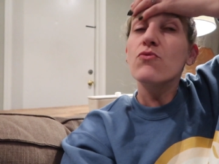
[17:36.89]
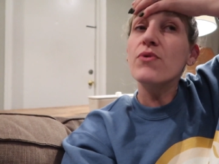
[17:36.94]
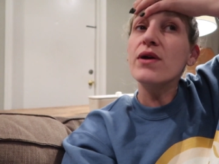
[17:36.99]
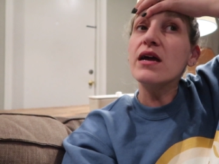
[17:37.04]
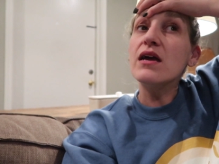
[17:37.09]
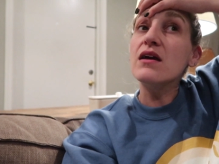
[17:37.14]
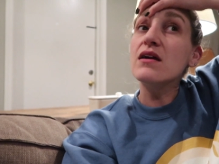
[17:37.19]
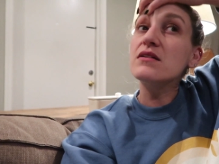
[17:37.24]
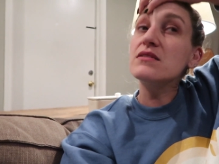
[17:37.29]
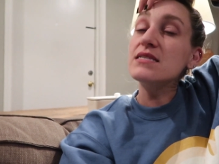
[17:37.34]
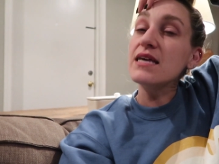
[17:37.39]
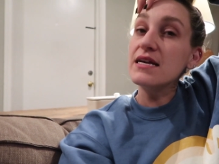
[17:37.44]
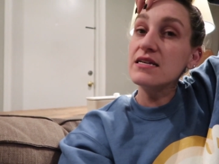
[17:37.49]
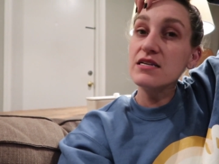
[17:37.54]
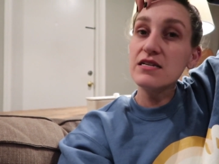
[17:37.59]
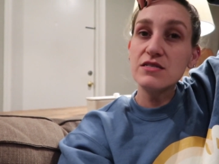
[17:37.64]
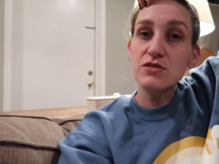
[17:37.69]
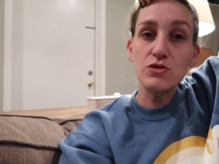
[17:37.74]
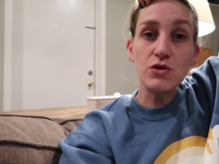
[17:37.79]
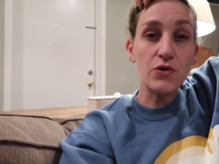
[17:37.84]
We
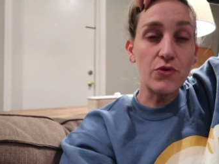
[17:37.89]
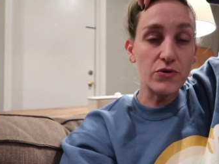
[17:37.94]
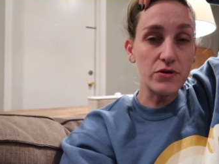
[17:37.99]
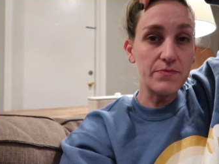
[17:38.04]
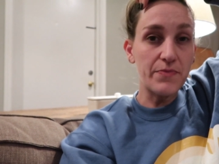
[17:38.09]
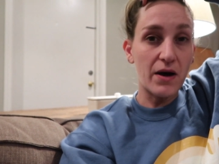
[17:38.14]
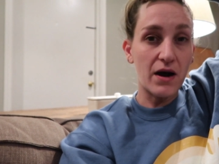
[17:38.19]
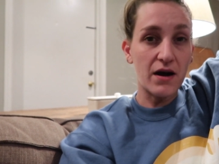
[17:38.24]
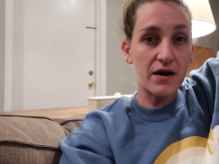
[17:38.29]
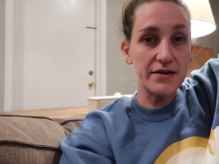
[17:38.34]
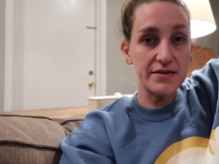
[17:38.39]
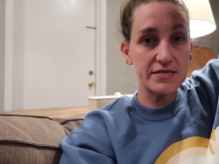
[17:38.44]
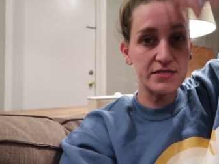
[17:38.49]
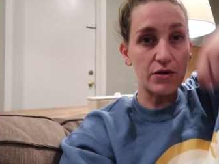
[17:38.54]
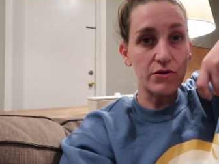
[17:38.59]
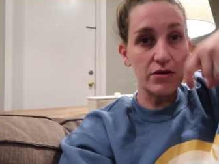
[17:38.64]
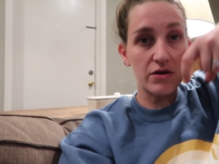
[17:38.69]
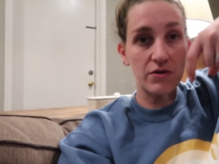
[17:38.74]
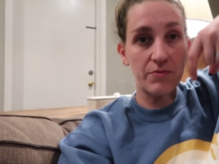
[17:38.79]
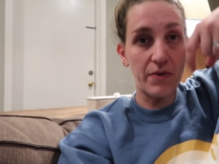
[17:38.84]
tended to group our
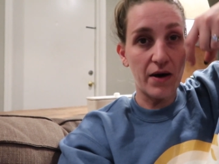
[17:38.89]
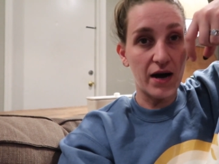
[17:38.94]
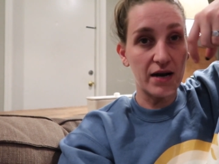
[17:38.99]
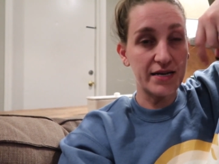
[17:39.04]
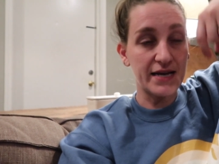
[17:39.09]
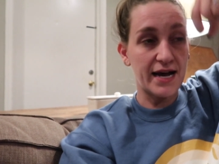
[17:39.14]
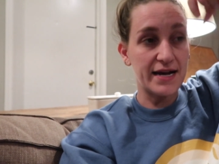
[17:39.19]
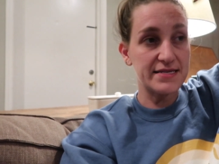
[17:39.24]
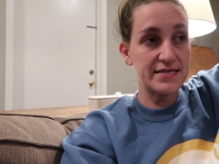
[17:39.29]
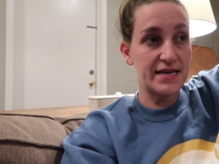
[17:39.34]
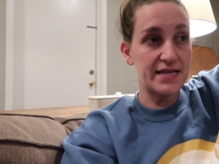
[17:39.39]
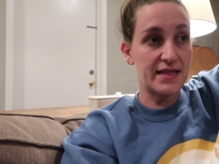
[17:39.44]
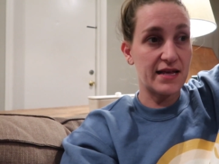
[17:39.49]
solo podcasts